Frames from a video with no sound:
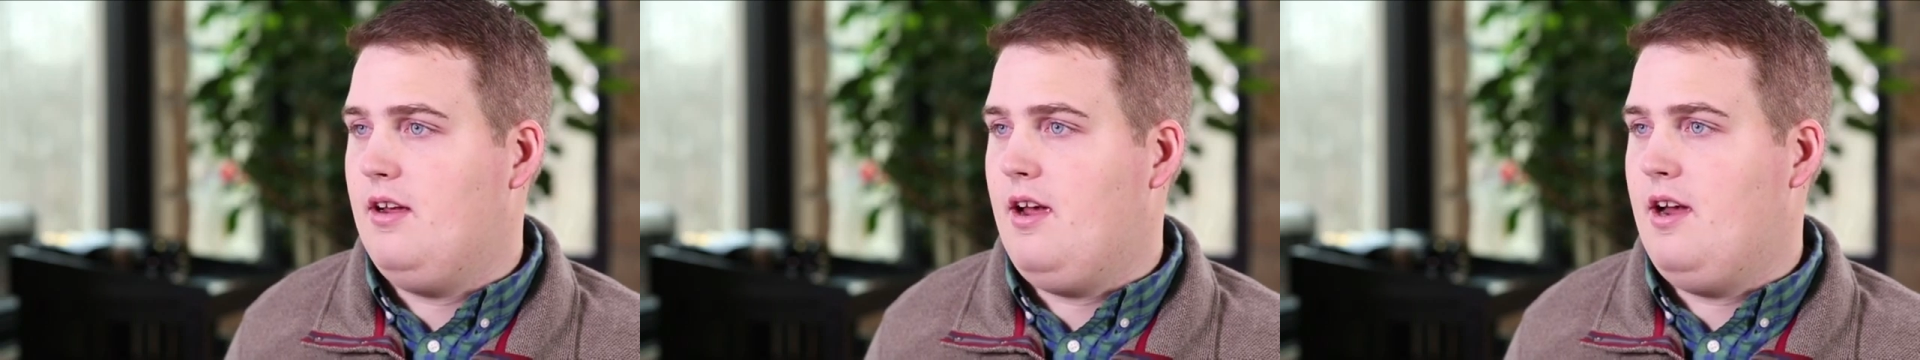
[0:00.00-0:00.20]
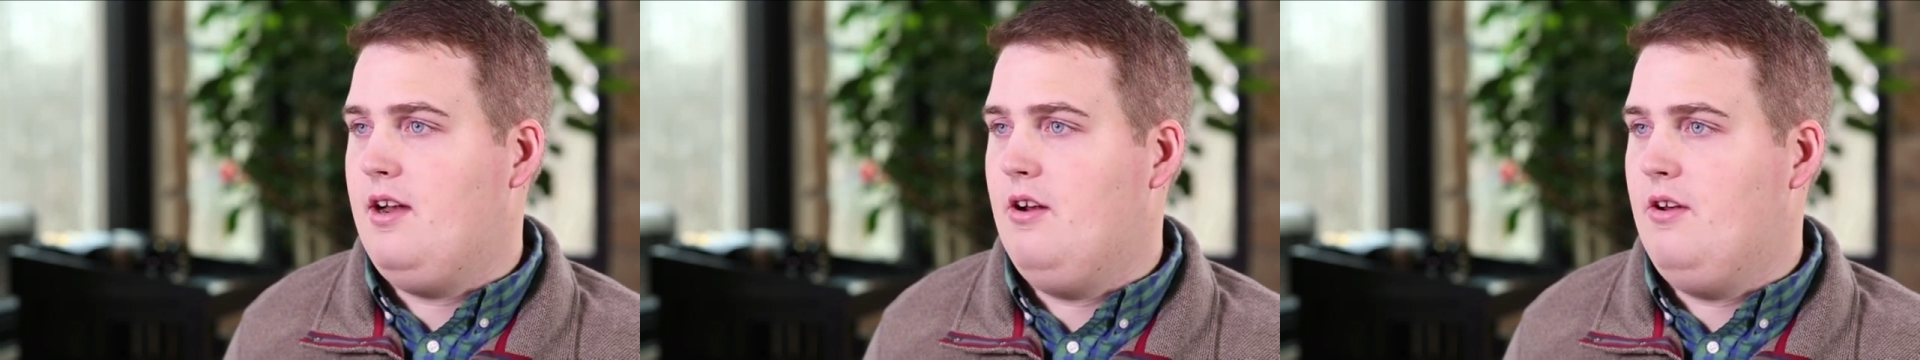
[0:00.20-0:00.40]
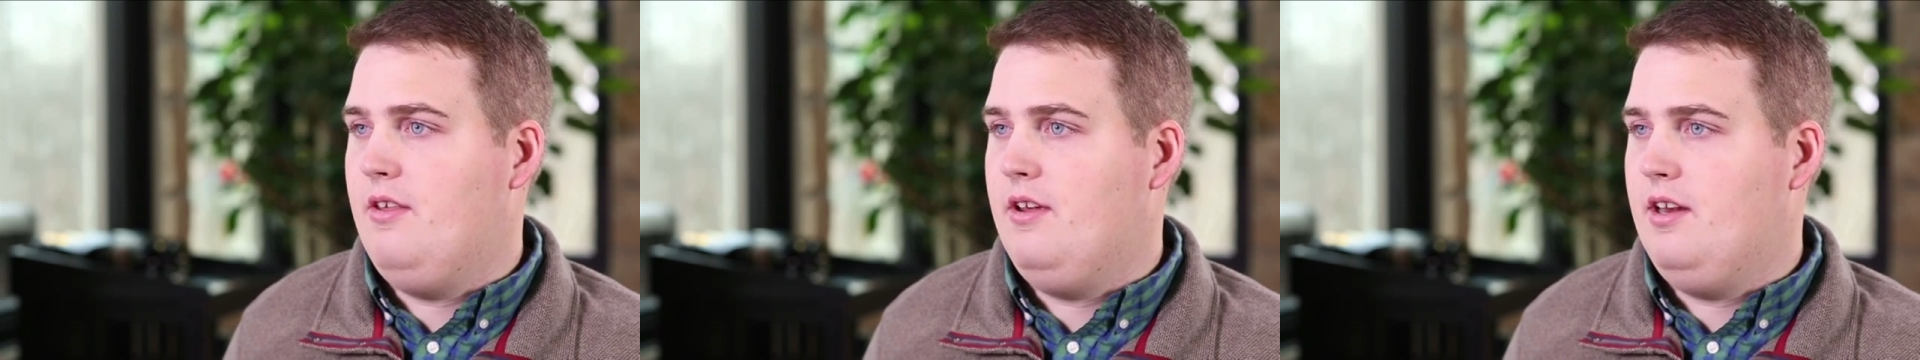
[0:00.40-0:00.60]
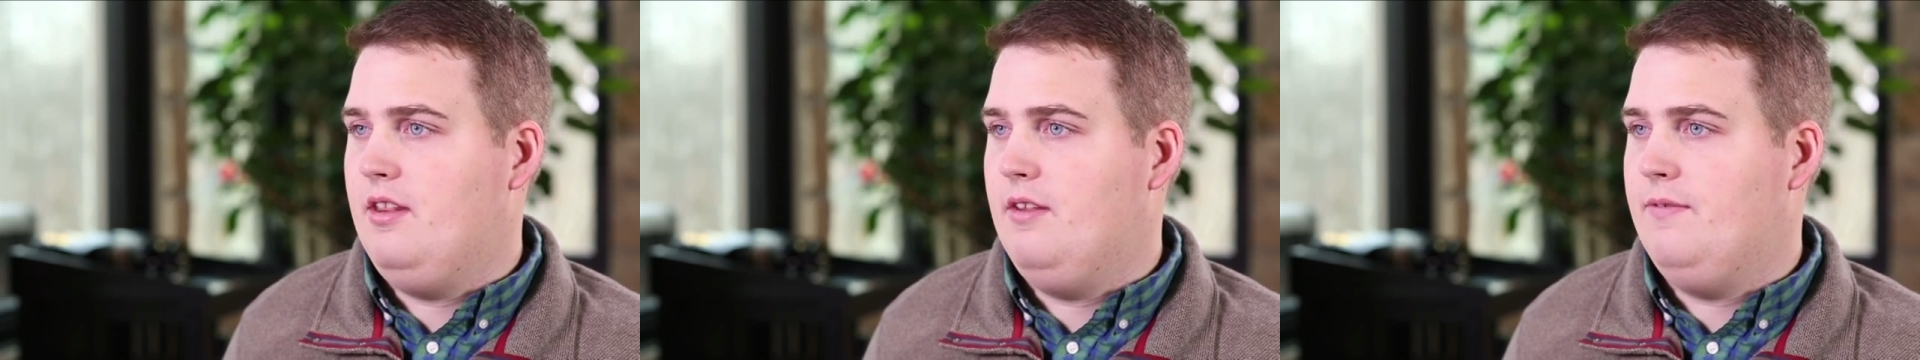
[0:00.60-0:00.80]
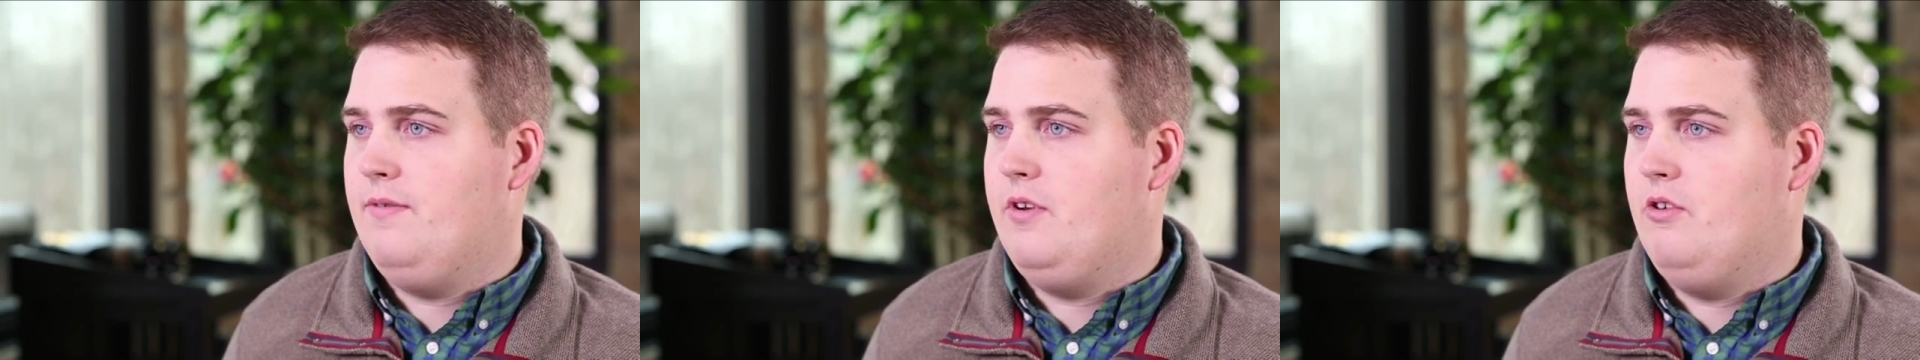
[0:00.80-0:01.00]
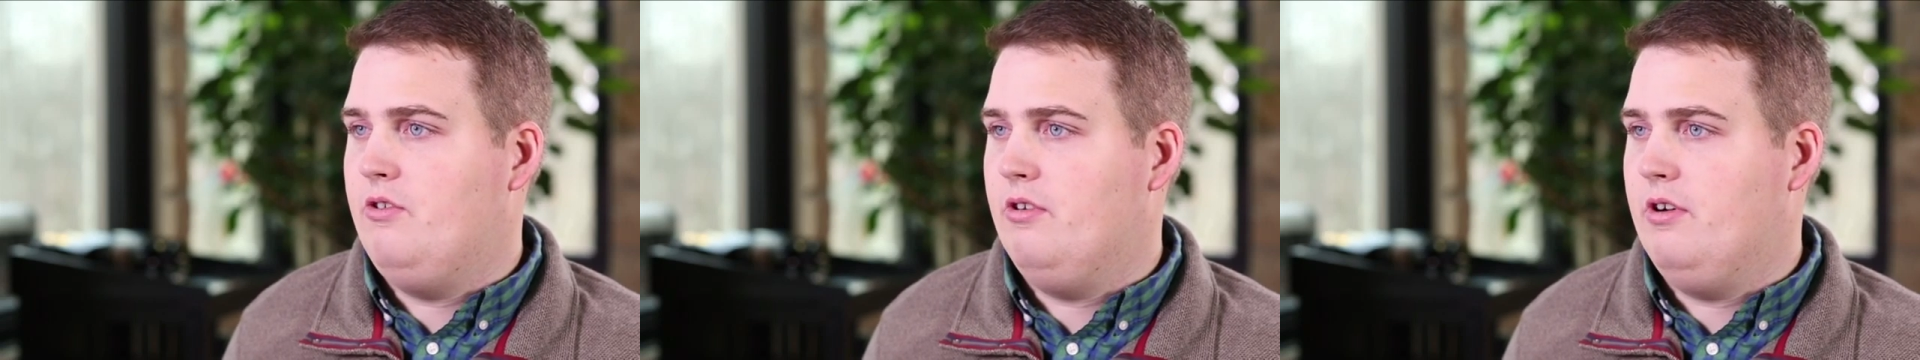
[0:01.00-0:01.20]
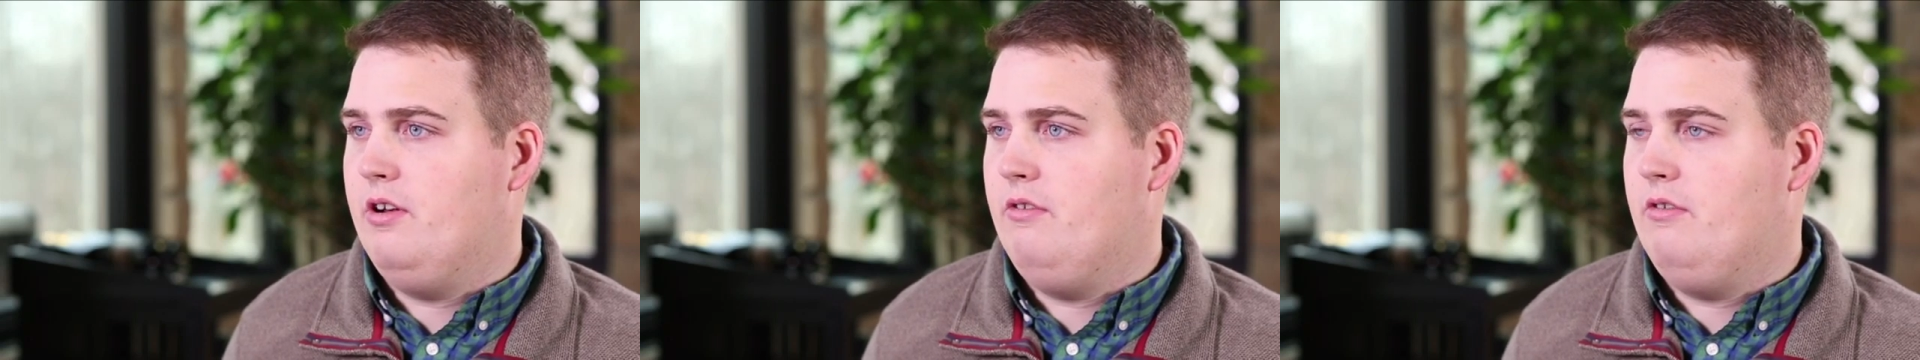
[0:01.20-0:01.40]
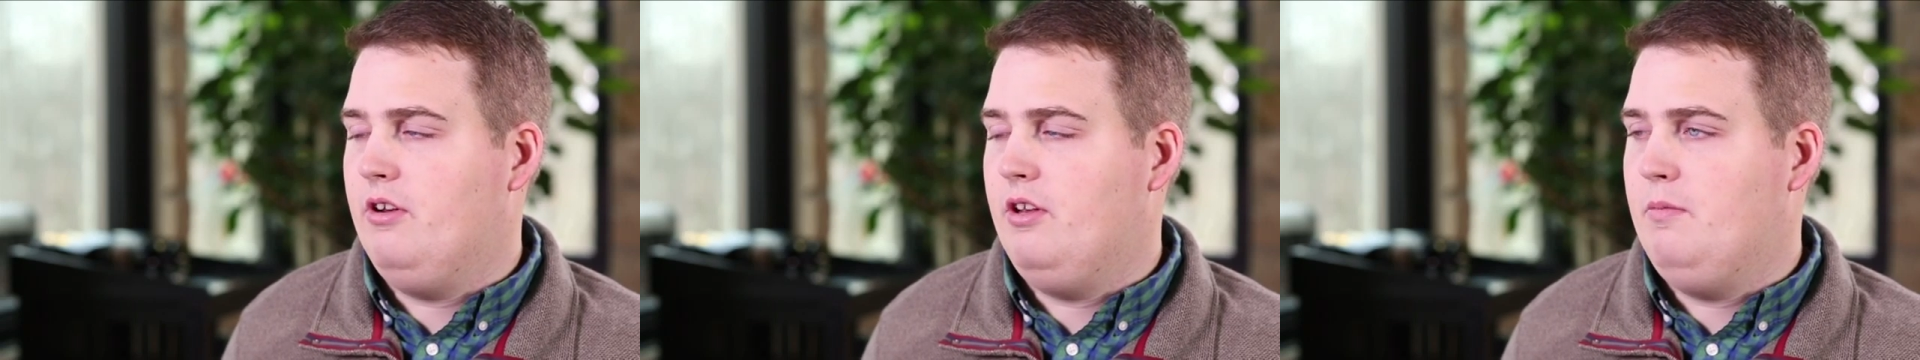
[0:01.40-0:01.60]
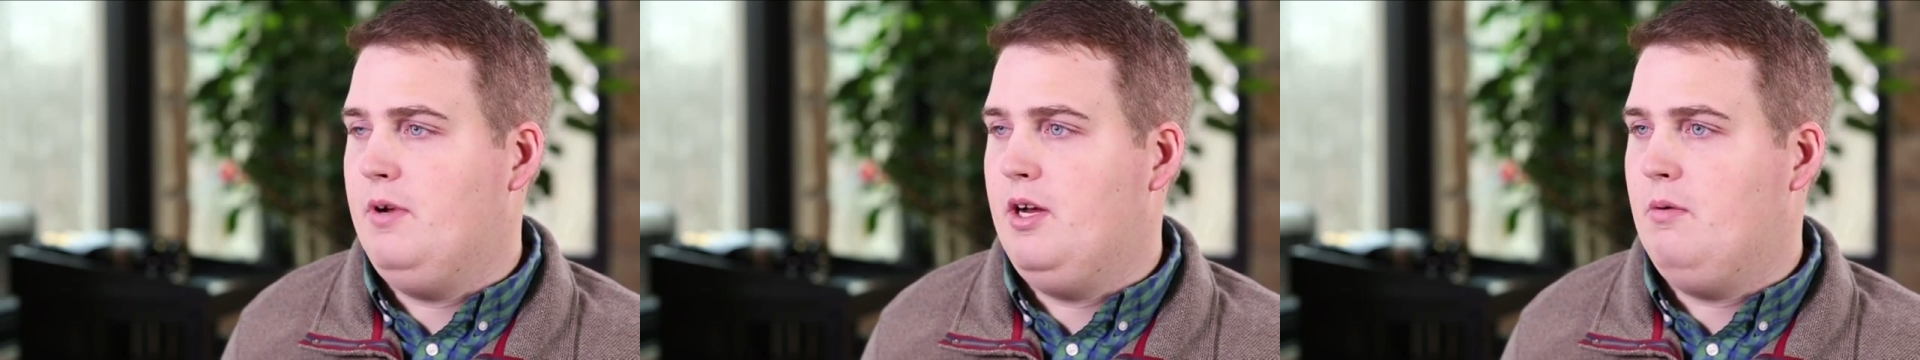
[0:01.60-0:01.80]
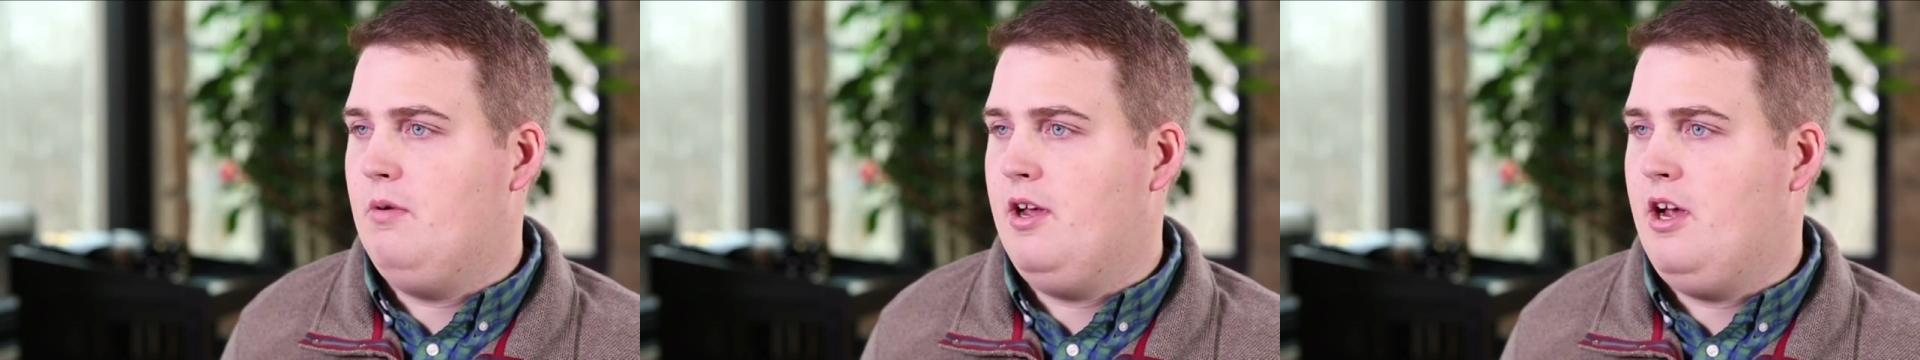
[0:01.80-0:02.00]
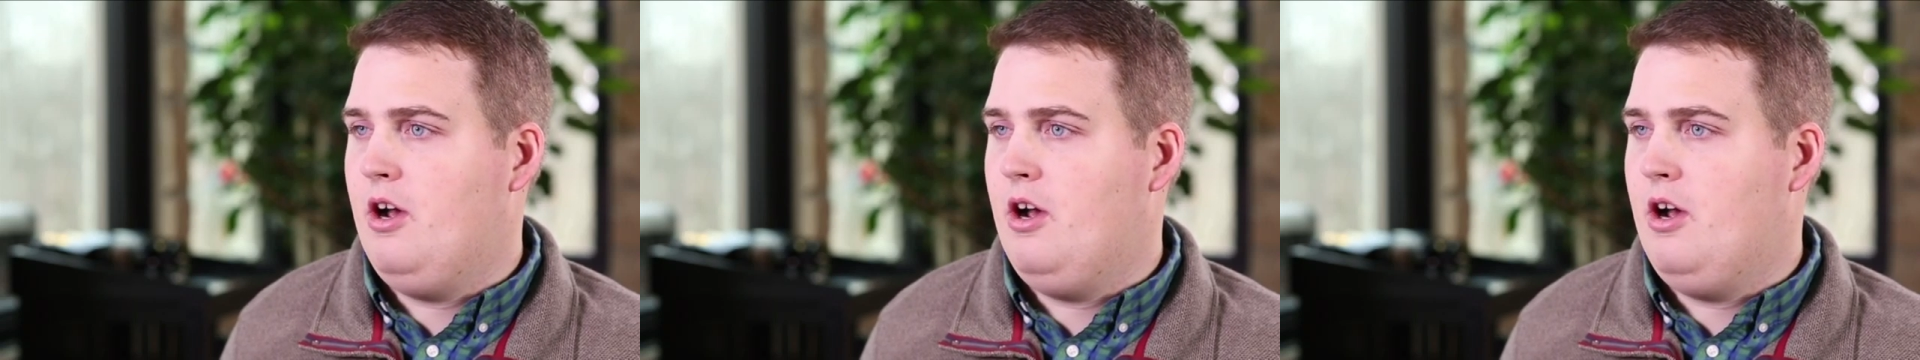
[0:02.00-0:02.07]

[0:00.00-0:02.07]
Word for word: I know that in the future it'll really be able to